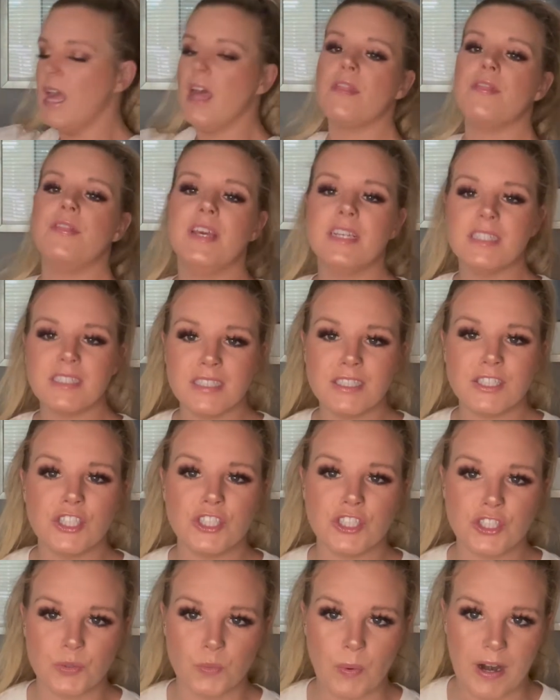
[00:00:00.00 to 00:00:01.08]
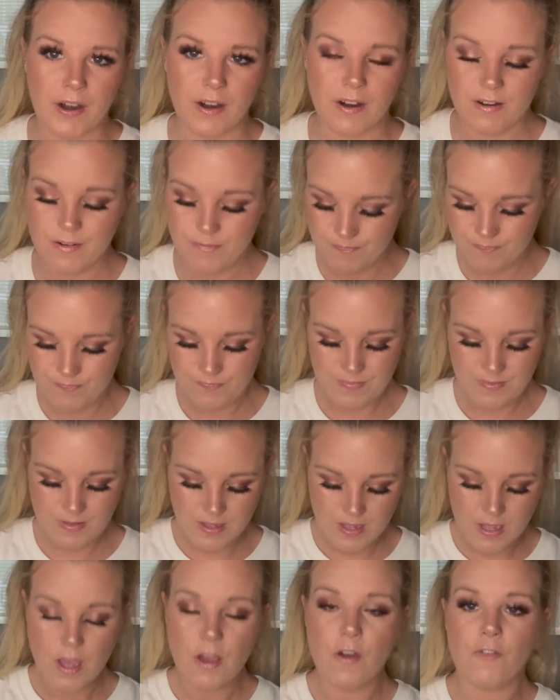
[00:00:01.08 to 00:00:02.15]
This is a sweater
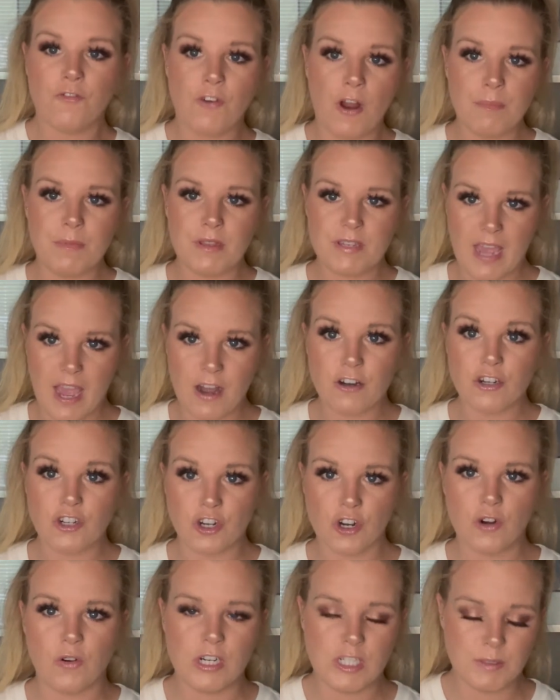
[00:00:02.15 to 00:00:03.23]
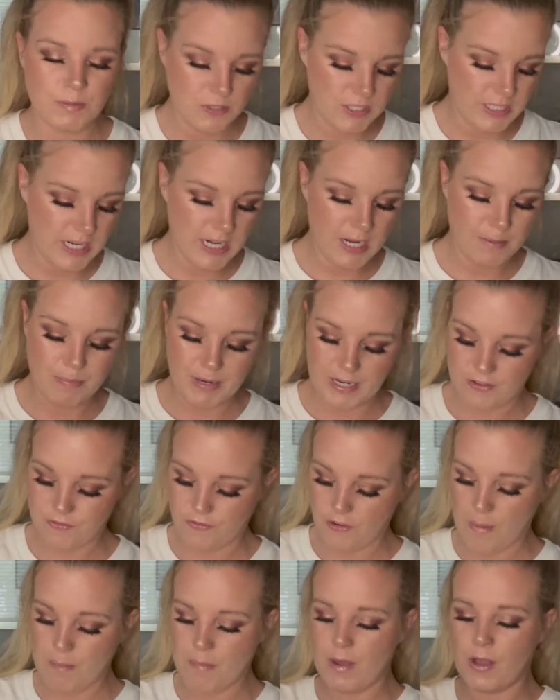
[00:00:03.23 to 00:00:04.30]
from the Tattered Turquoise Boutique, but it's
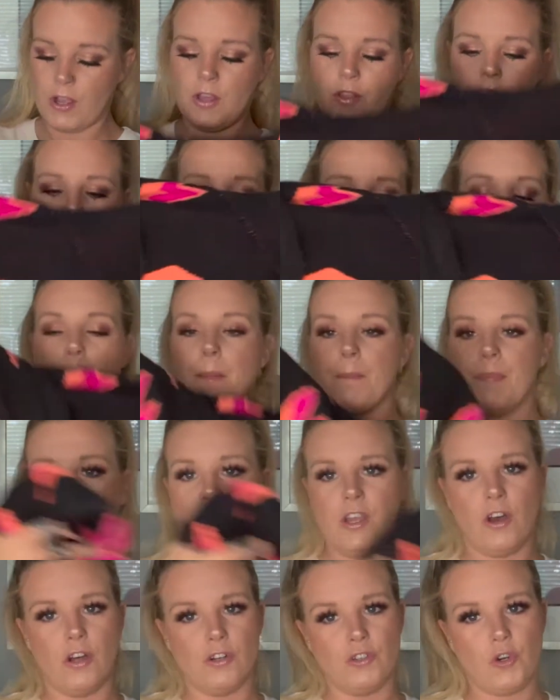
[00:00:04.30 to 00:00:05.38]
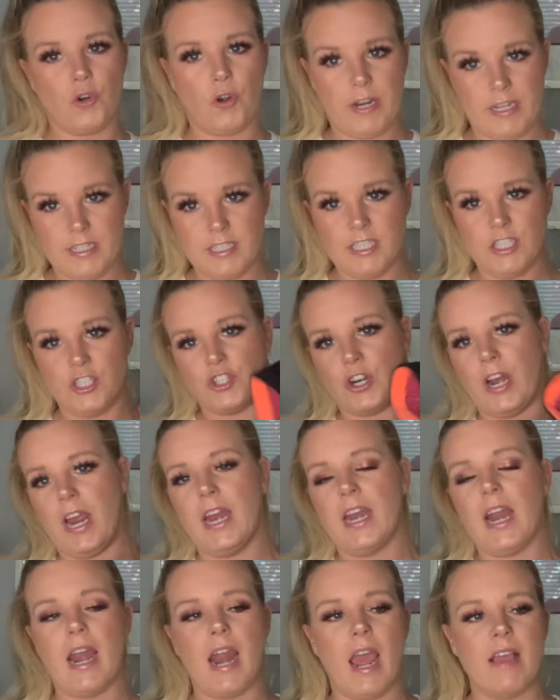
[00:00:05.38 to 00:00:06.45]
from a company called Crazy Train,
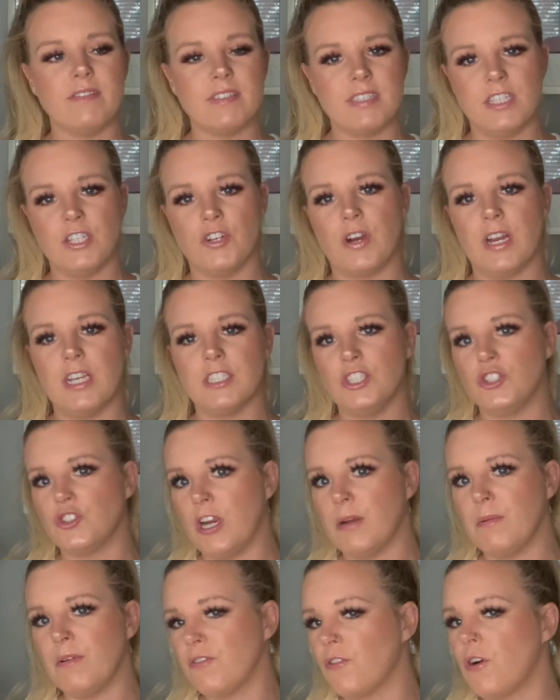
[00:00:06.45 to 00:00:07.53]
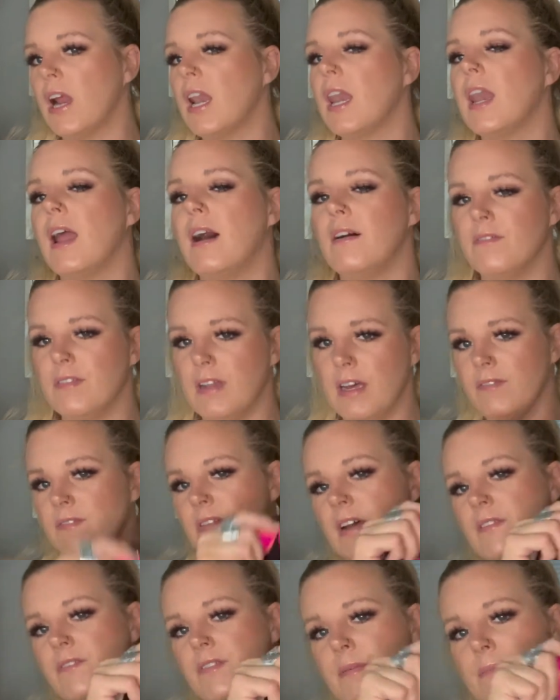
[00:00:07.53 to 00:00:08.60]
and I've seen Crazy Train before. I love, love,
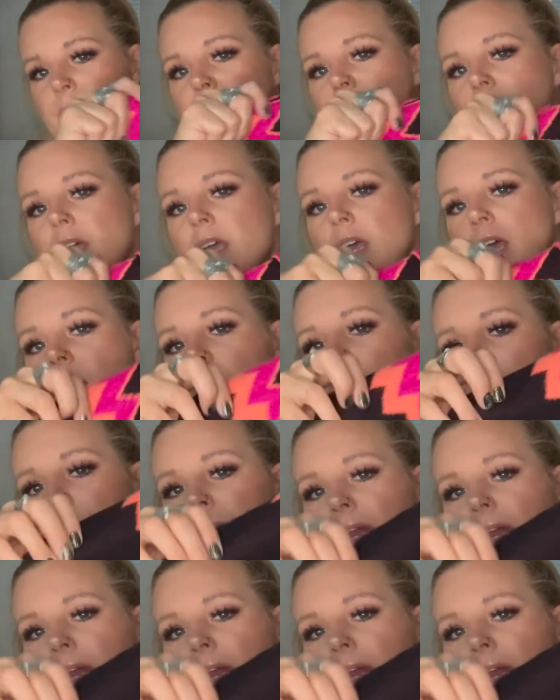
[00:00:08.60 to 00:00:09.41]
love them. But